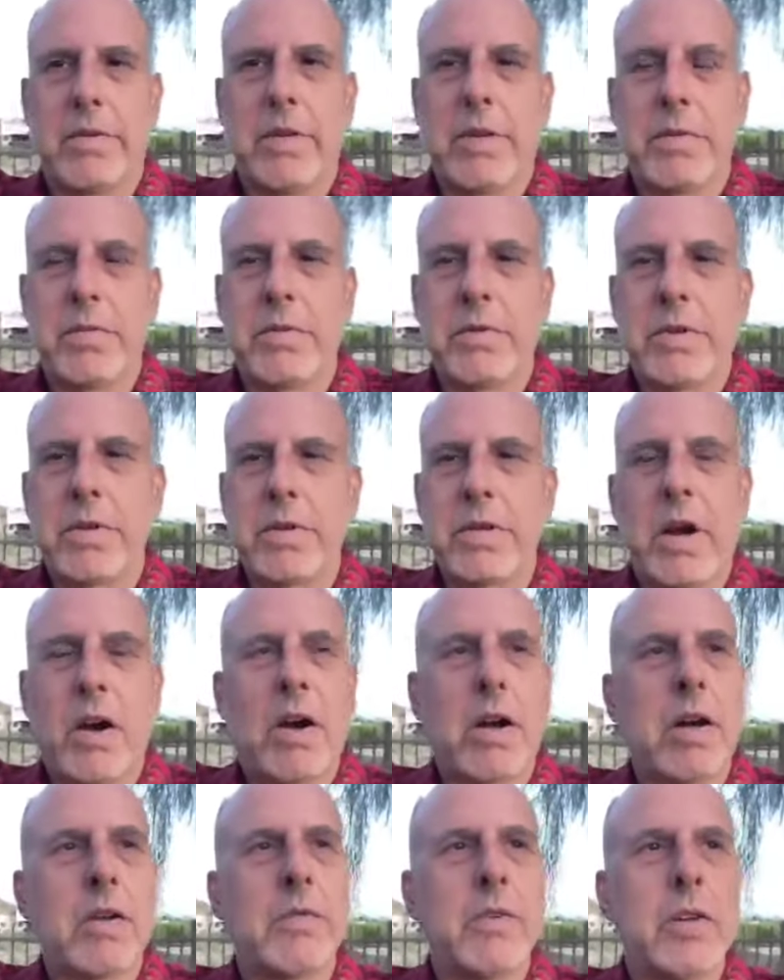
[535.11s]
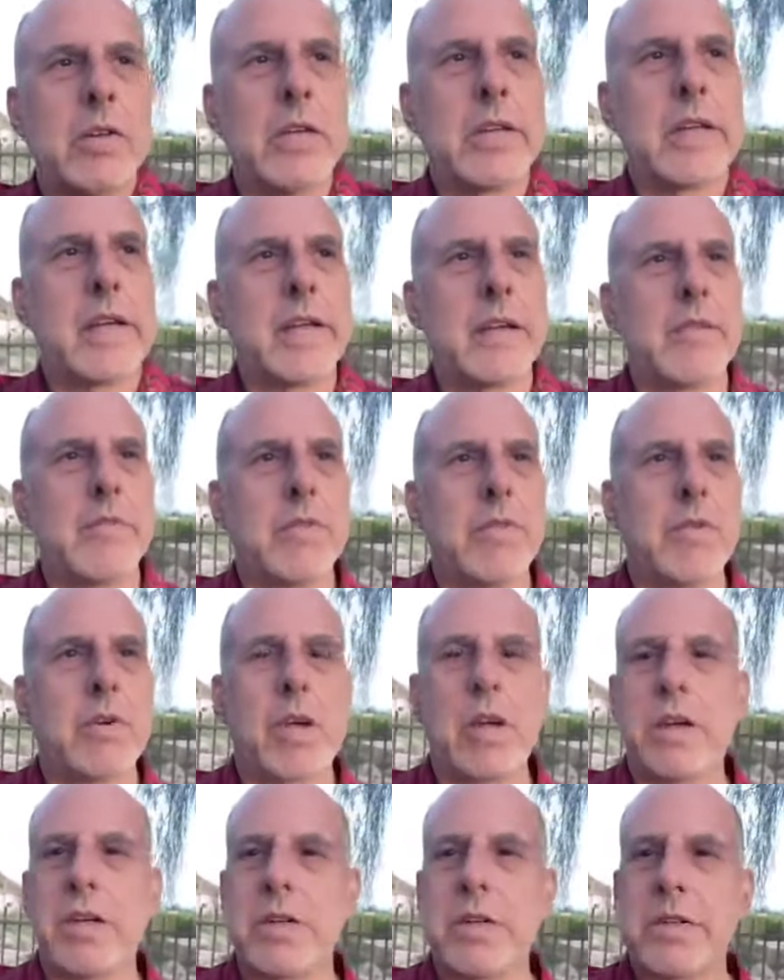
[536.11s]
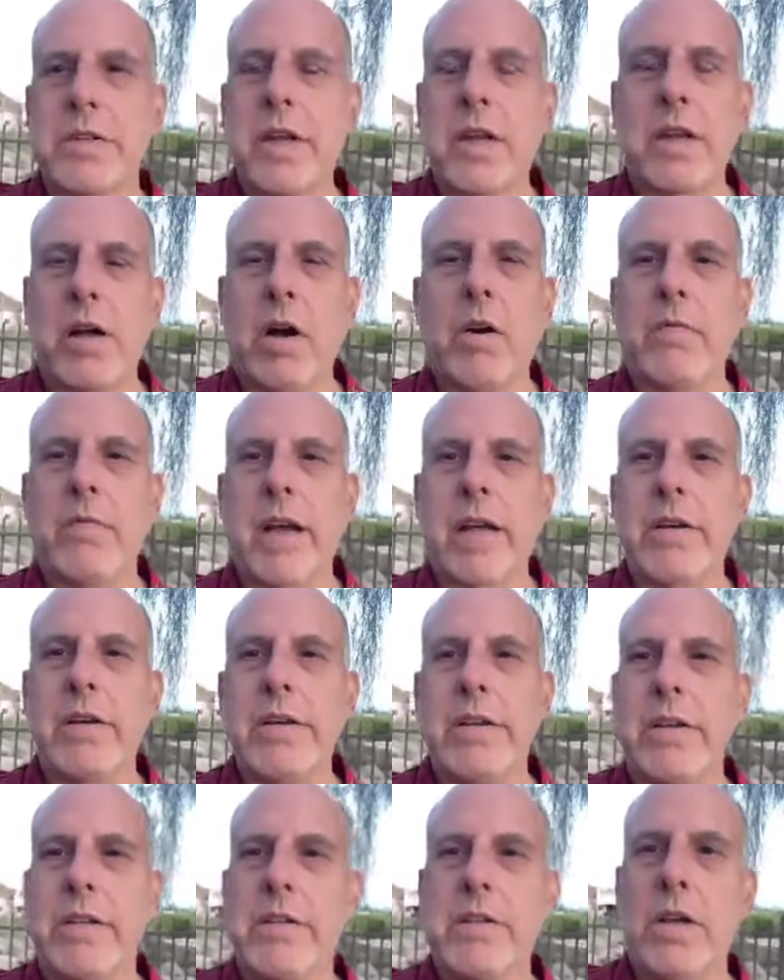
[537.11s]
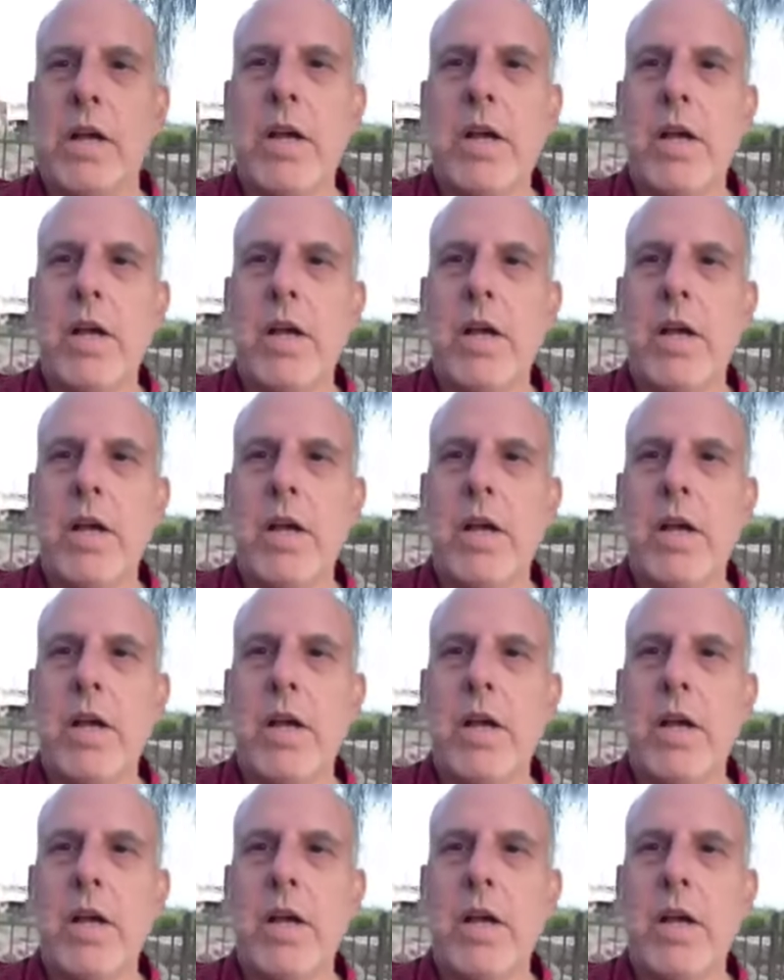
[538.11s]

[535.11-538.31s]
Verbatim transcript: This was just horrible. And the interviewer could have just said, oh my goodness,